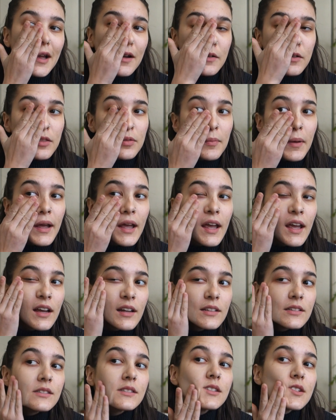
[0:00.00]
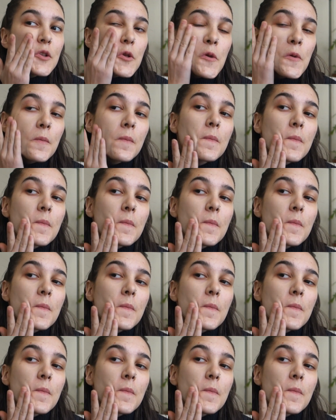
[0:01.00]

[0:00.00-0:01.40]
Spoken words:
it with my hands.